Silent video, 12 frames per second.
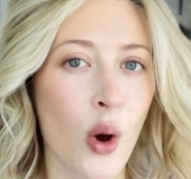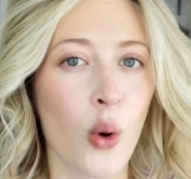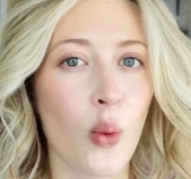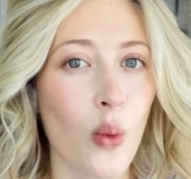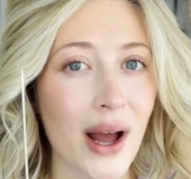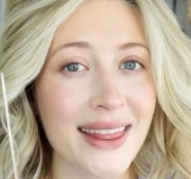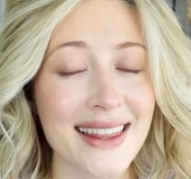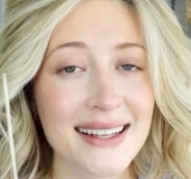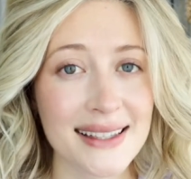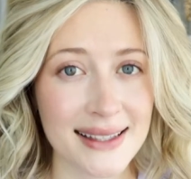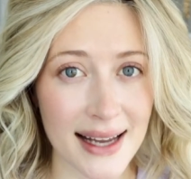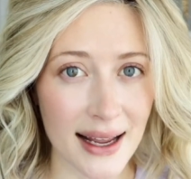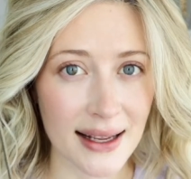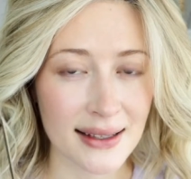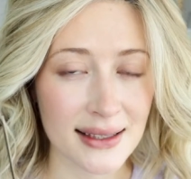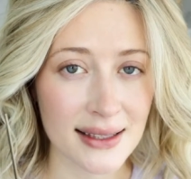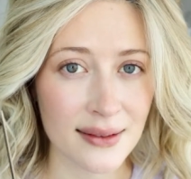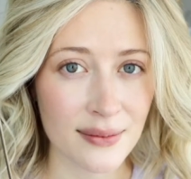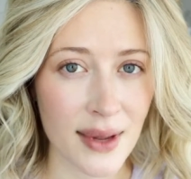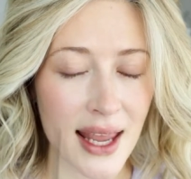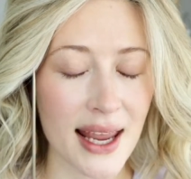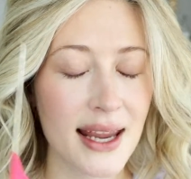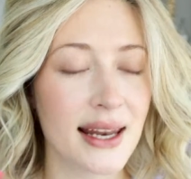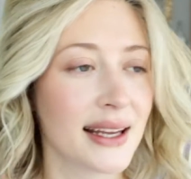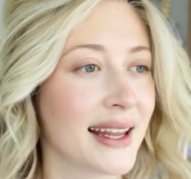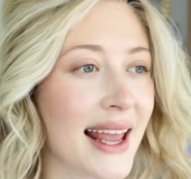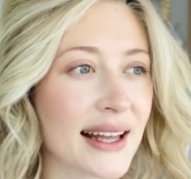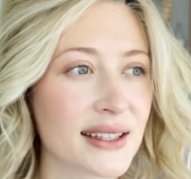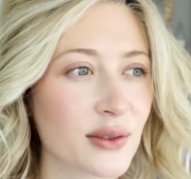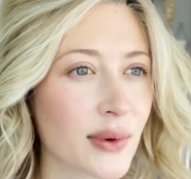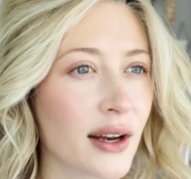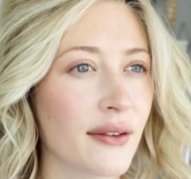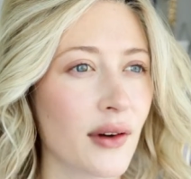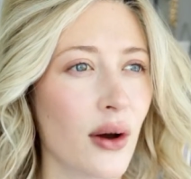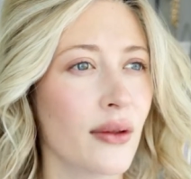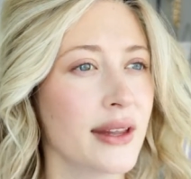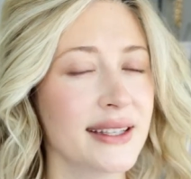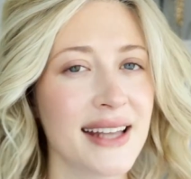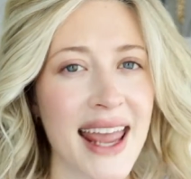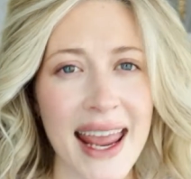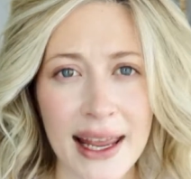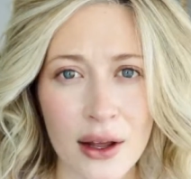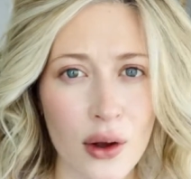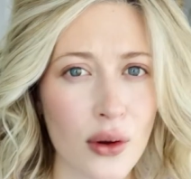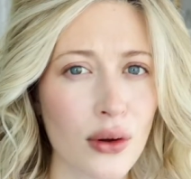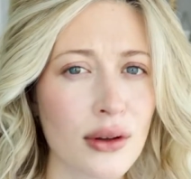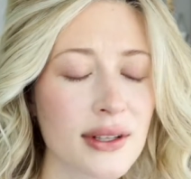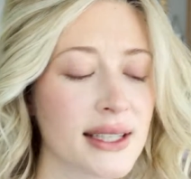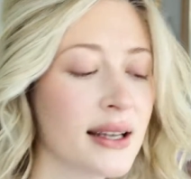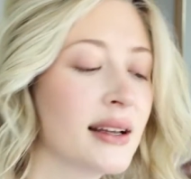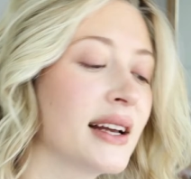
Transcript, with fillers: What this does, it gets rid of all the tangles.